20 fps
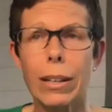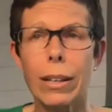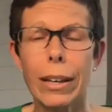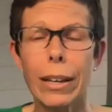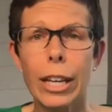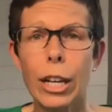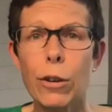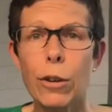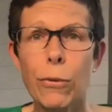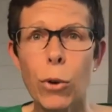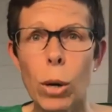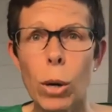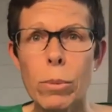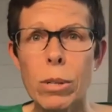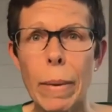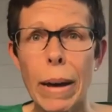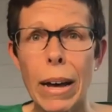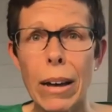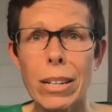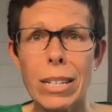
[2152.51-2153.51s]
informed
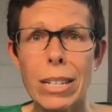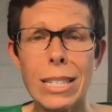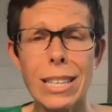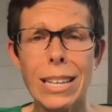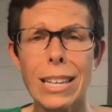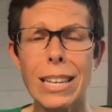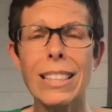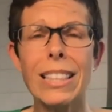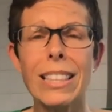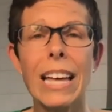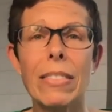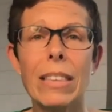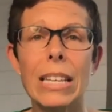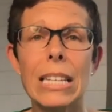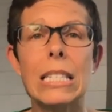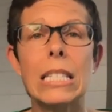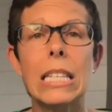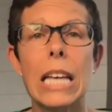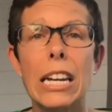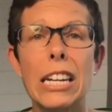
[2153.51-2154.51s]
about is thinking that the
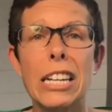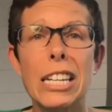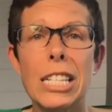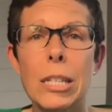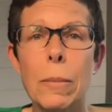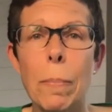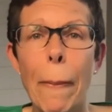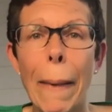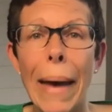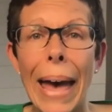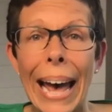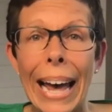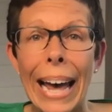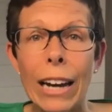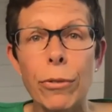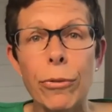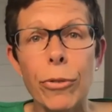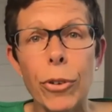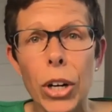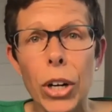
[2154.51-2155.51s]
sun is bad
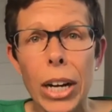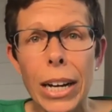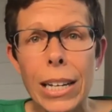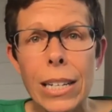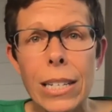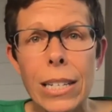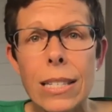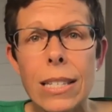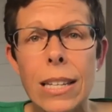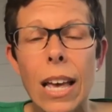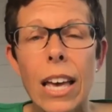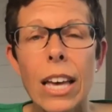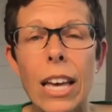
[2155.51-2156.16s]
for us